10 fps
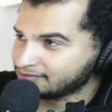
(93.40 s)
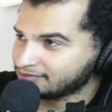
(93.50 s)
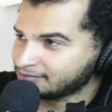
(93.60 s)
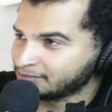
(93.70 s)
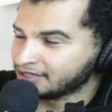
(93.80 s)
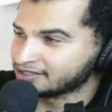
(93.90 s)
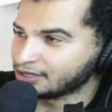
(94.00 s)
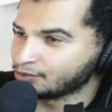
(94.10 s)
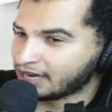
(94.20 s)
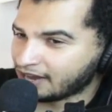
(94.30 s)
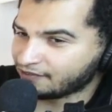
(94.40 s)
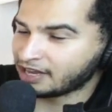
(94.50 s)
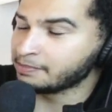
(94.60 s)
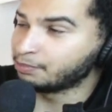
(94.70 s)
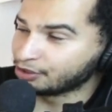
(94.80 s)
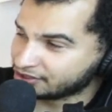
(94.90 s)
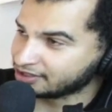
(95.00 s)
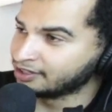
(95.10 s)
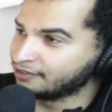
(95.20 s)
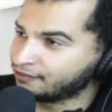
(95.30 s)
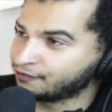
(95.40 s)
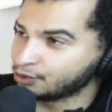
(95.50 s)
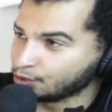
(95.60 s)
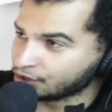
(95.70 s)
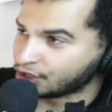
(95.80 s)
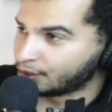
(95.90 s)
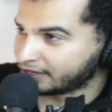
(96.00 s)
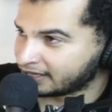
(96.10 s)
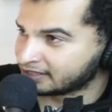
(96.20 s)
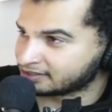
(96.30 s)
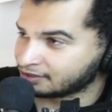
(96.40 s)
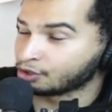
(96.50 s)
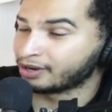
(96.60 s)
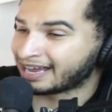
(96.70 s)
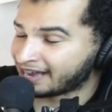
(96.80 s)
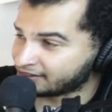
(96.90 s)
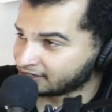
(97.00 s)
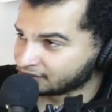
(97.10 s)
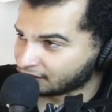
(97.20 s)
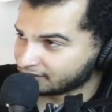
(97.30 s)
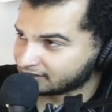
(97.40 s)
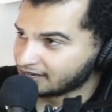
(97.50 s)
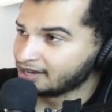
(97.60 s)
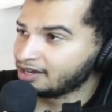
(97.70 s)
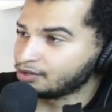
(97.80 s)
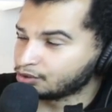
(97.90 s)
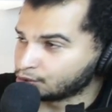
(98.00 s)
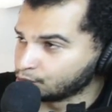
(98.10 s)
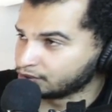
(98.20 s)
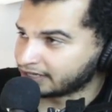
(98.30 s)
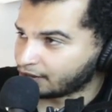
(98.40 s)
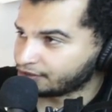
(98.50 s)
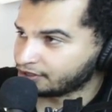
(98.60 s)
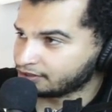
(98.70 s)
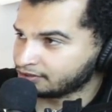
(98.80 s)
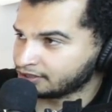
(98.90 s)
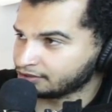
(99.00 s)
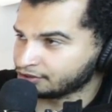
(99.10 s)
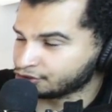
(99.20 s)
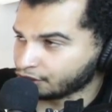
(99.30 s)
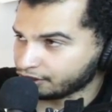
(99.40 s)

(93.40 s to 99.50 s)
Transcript: Because they would have a burst of fuel going out of the exhaust, and it would cool down their charge.